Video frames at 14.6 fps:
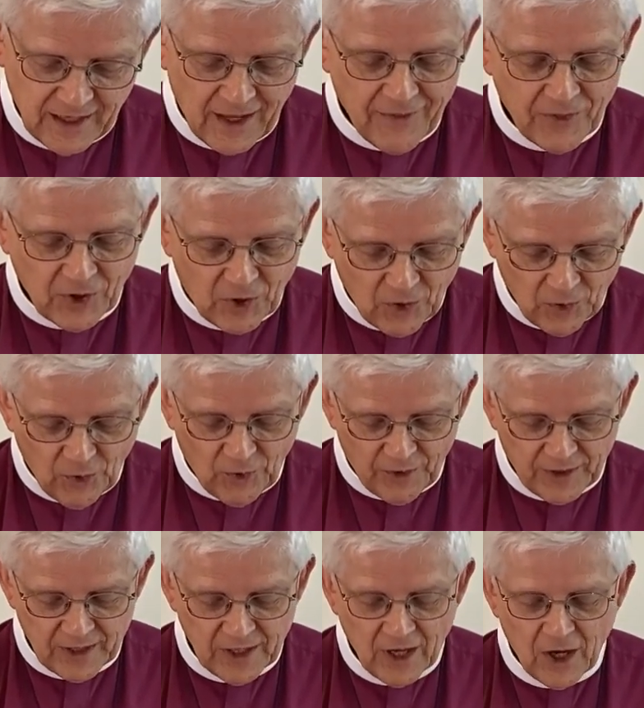and the
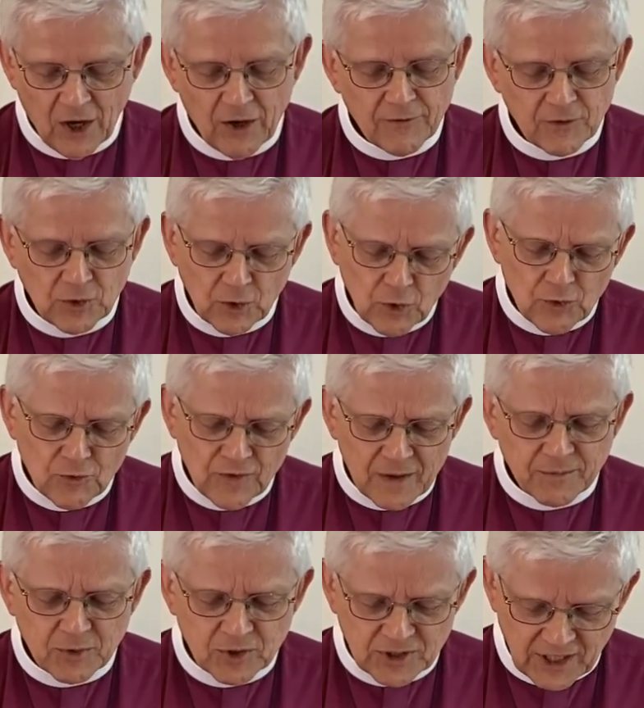glory of your
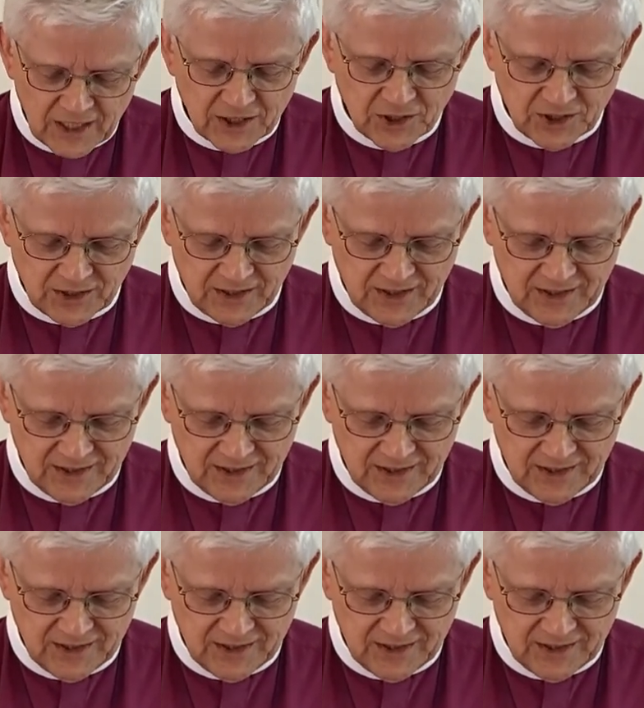reputation